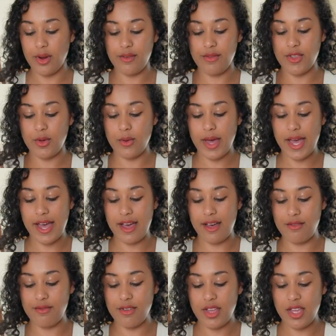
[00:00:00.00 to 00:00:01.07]
if you
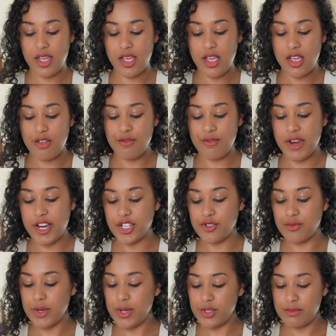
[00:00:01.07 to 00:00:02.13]
have fresh
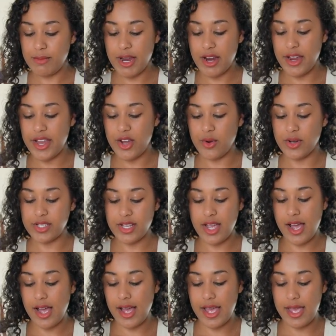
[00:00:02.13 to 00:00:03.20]
rosemary or
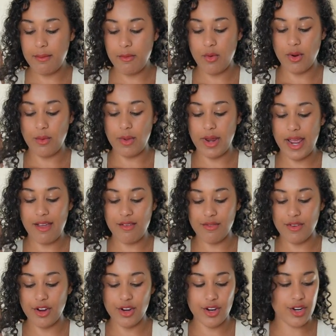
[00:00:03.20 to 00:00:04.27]
thyme or
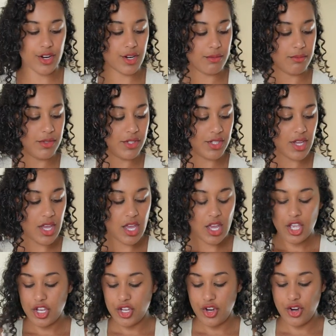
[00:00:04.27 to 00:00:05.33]
whatever herbs
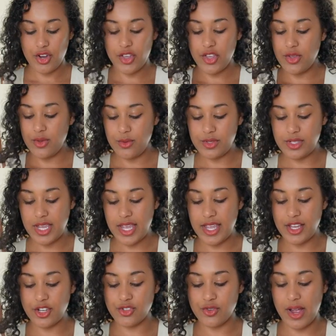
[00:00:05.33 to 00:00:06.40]
you're
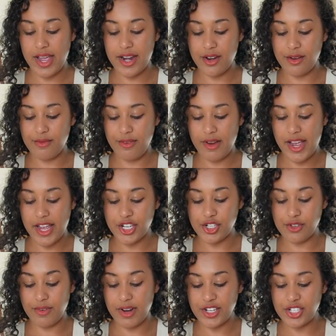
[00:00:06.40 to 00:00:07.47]
using, dried or fresh.
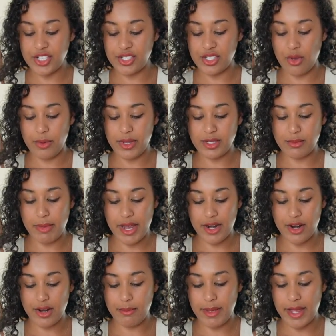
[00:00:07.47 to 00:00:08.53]
Fresh is always
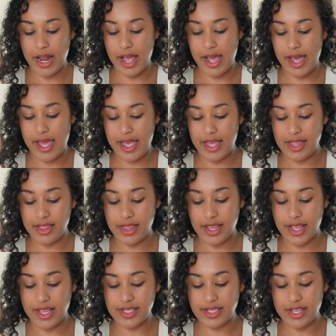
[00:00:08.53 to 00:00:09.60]
better, but I,
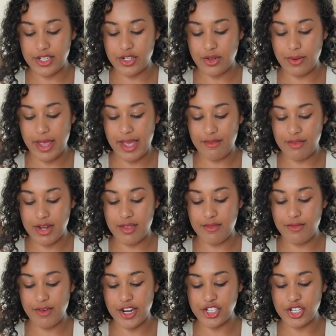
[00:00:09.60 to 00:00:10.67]
like I said, don't have any
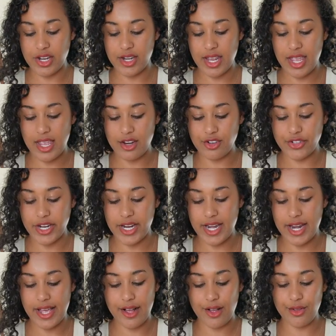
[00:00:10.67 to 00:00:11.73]
fresh on hand right
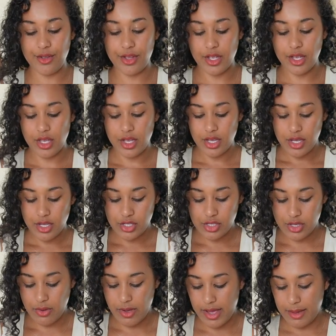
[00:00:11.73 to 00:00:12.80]
now.
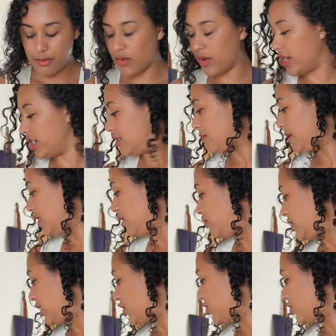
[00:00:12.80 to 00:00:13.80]
So I'm going to be using